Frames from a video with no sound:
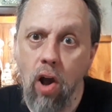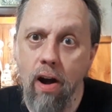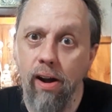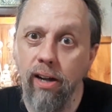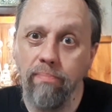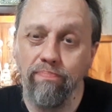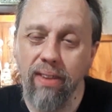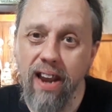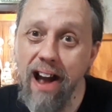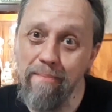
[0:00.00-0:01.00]

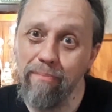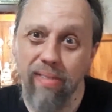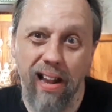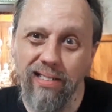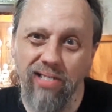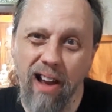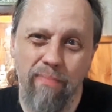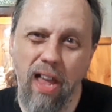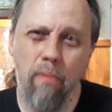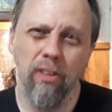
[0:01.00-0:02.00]
That
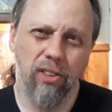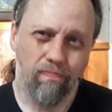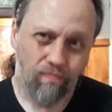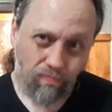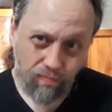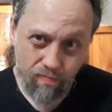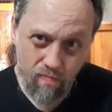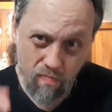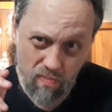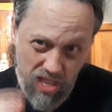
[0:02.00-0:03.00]
one's
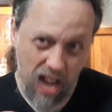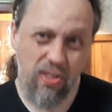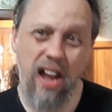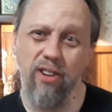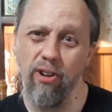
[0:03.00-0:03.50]
not that